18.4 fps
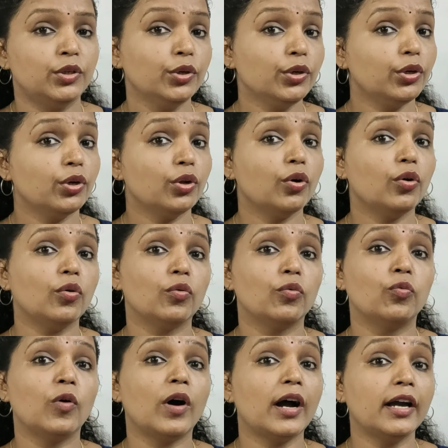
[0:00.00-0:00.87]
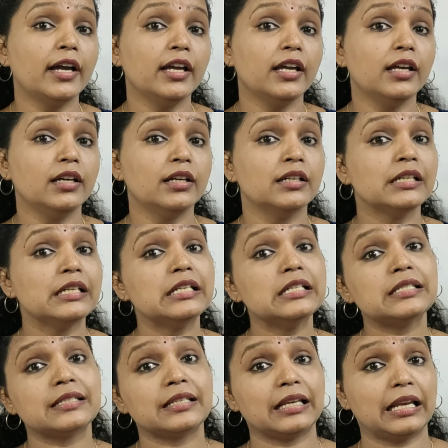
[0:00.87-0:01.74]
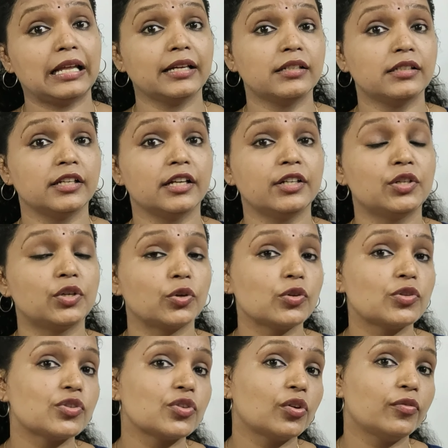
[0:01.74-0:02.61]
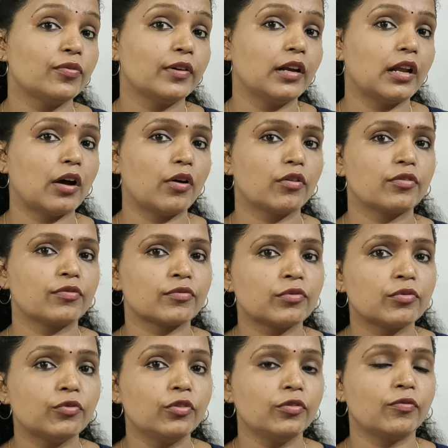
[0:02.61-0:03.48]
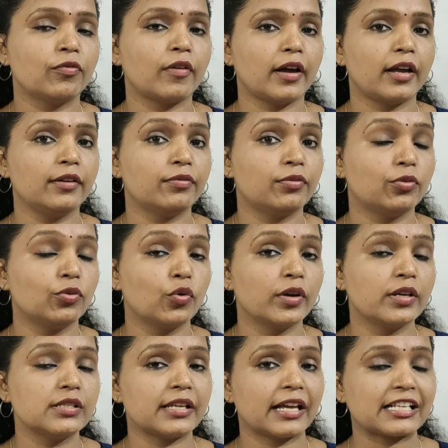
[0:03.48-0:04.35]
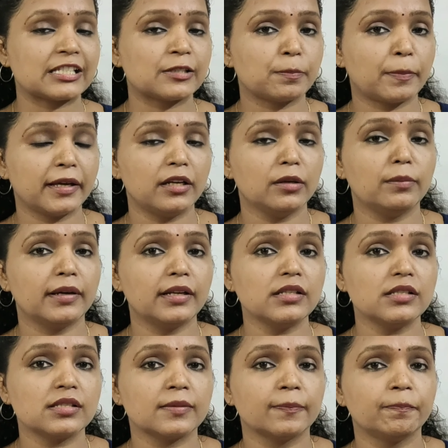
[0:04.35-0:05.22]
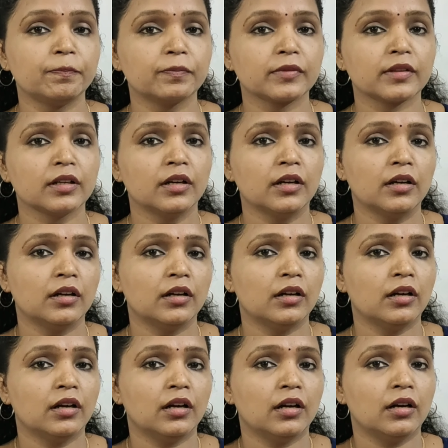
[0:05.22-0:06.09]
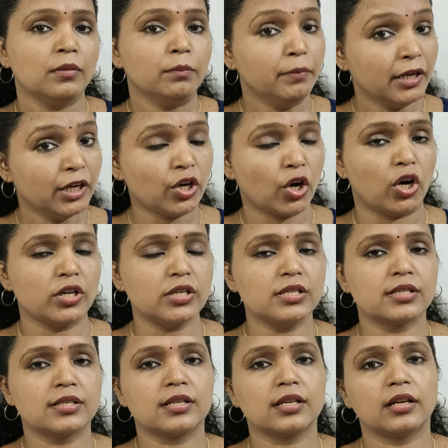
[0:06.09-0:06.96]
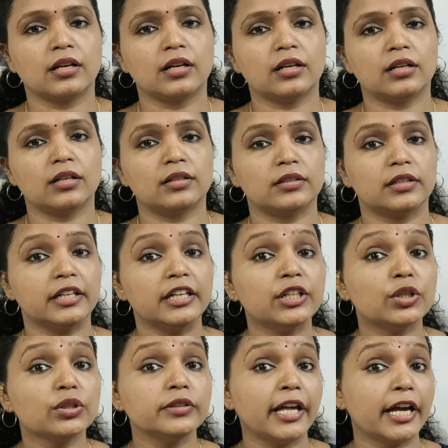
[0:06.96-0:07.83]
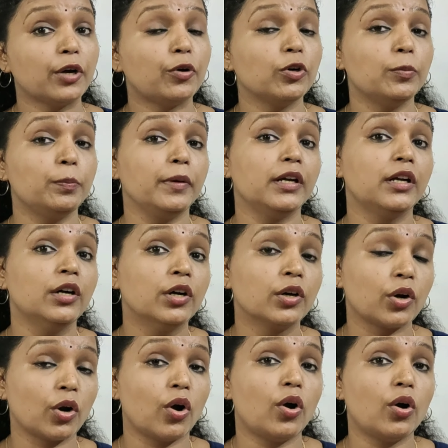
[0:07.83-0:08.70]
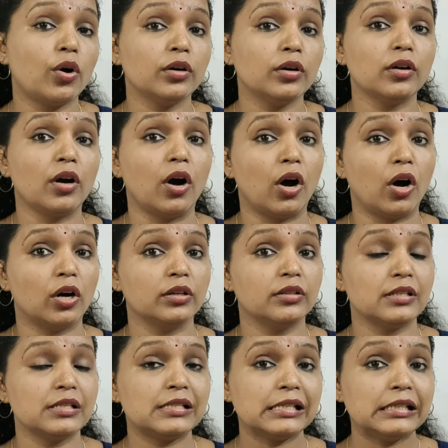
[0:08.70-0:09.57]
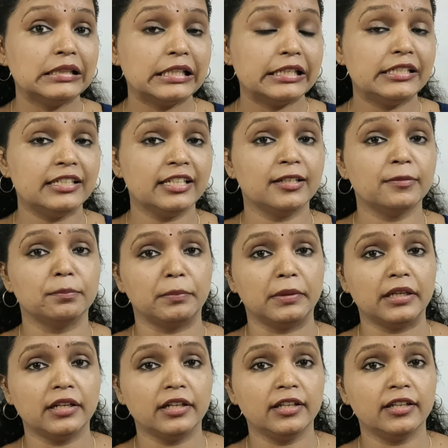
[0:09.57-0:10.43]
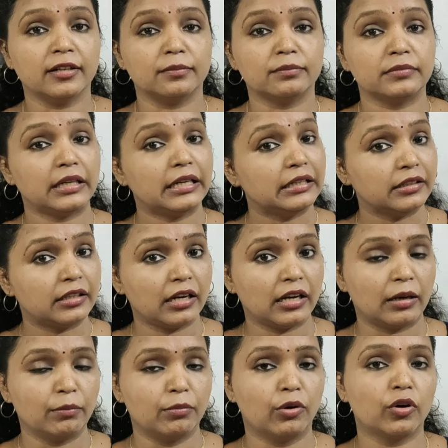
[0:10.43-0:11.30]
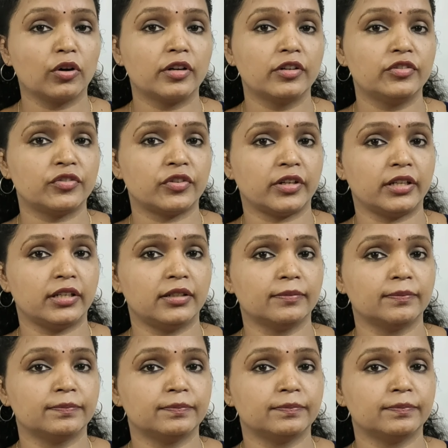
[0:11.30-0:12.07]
Do you know why he selected Drosophila or fruit fly for his experiments? Because they could be grown on the synthetic medium in the laboratory.